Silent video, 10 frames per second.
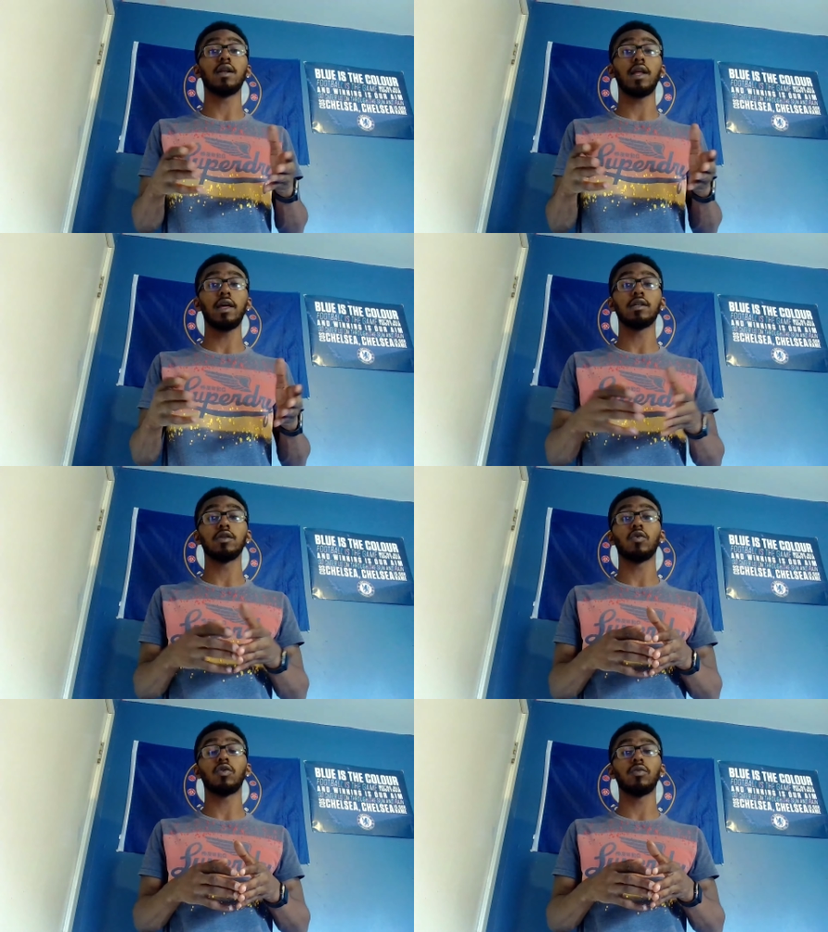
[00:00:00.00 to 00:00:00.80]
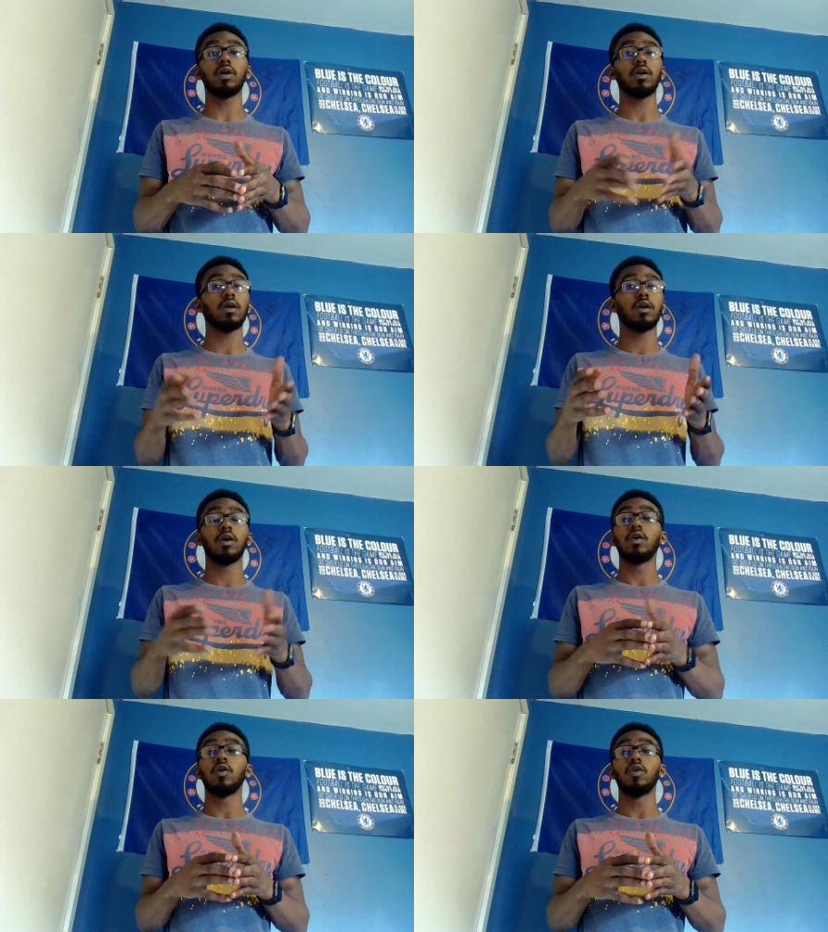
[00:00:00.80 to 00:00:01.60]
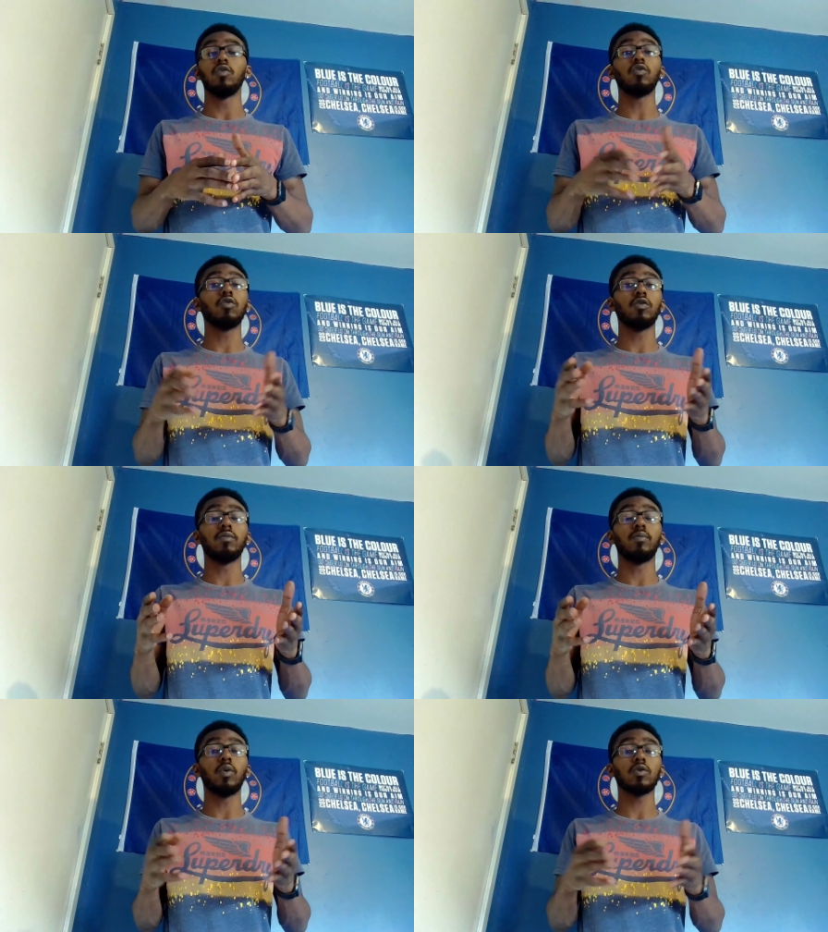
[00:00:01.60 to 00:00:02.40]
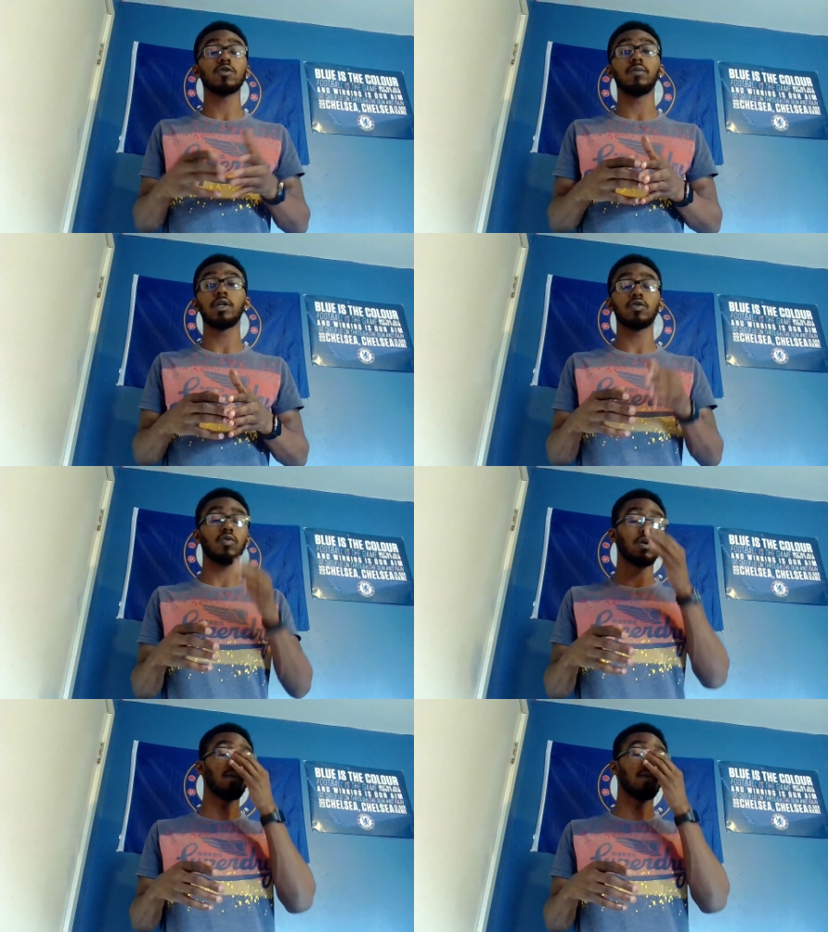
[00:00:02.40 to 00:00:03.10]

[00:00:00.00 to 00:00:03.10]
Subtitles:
late in your career, you could blossom into a